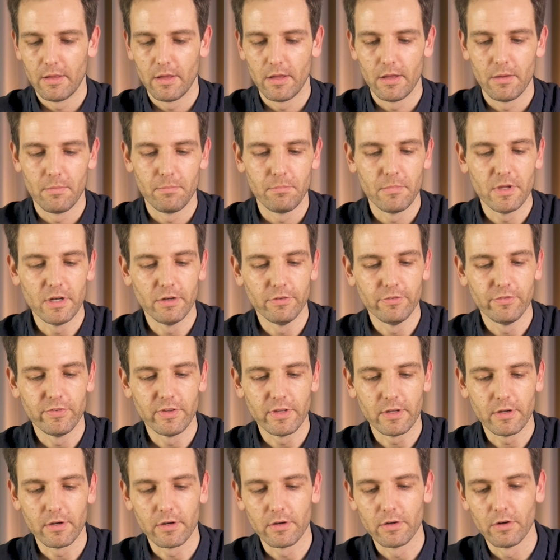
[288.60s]
middle
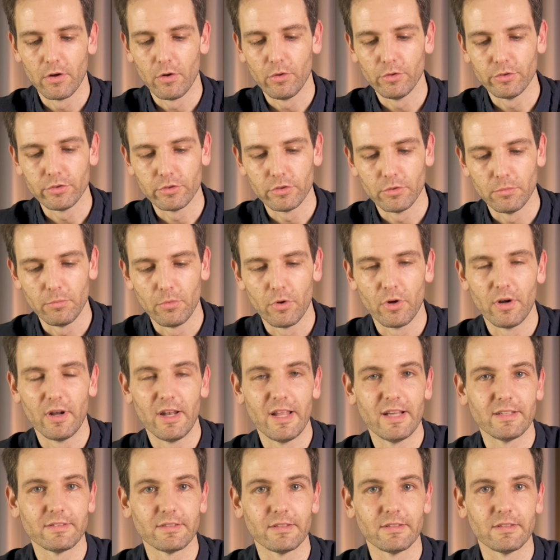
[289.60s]
finger also more or
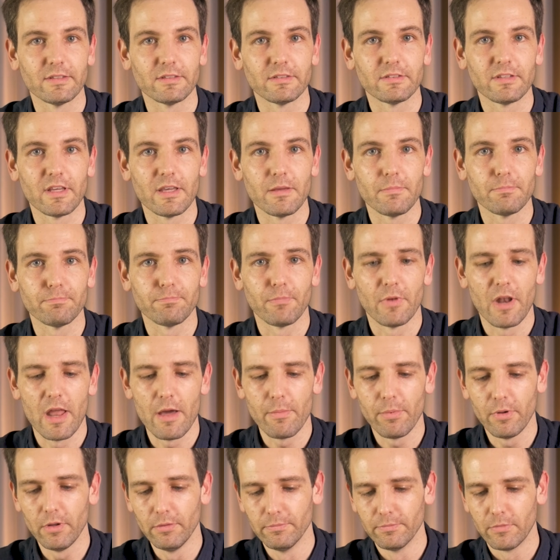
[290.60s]
less at the same
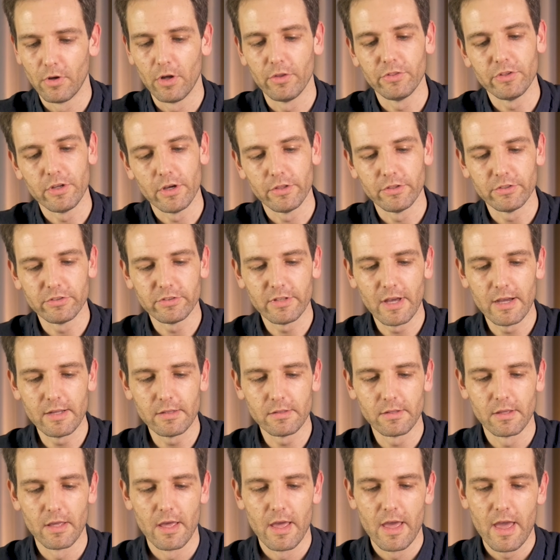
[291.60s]
level on the other
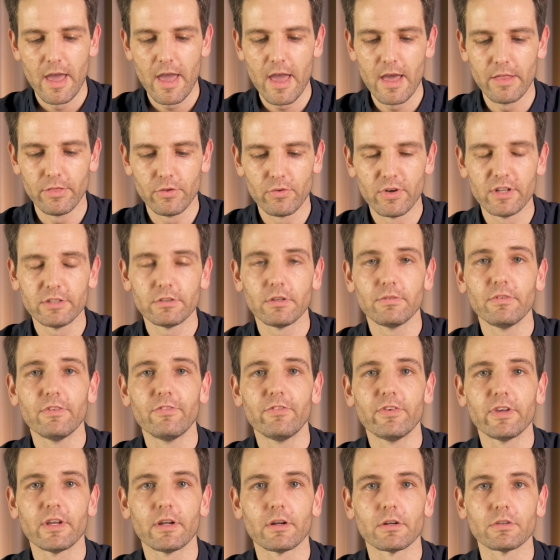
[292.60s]
side, and the rest of the
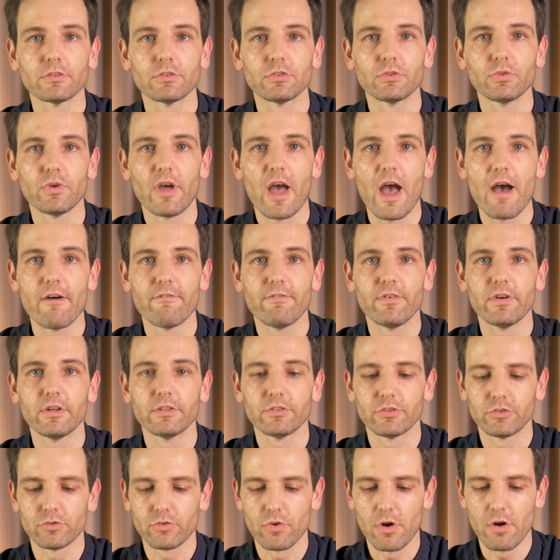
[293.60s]
fingers to have a
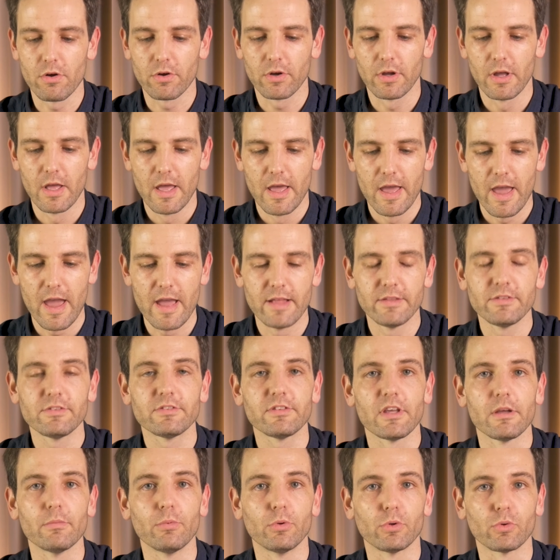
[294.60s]
strong and
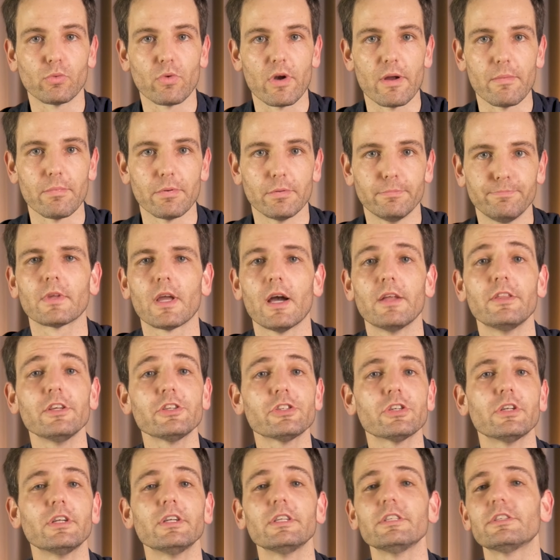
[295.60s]
stable grip.
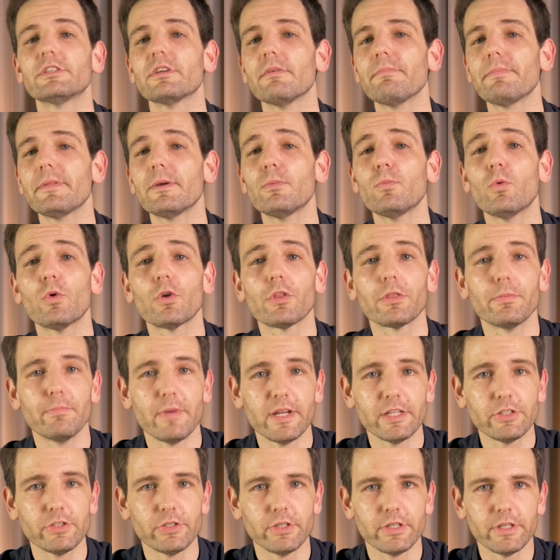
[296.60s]
Additionally, something worth
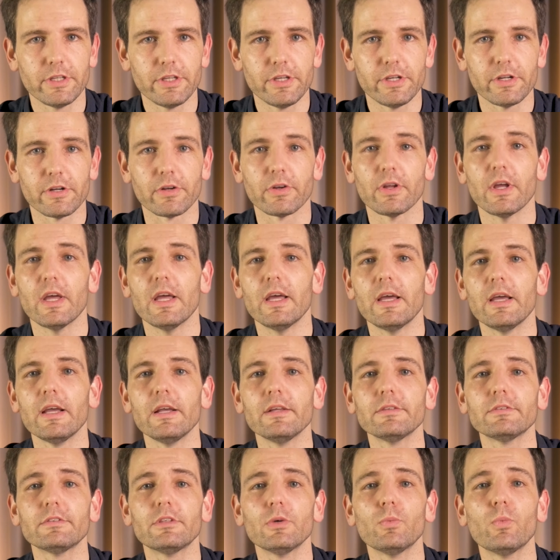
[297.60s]
mentioning here
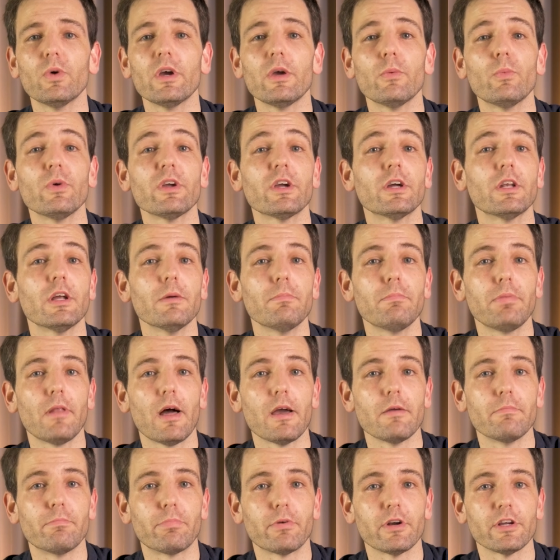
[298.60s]
is the way we're going to
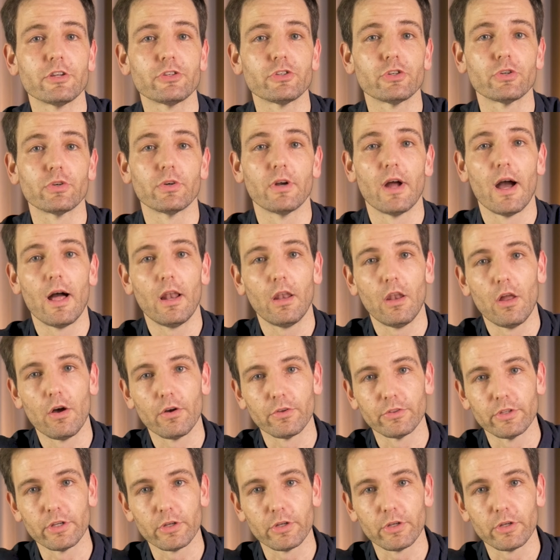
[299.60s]
apply pressure along the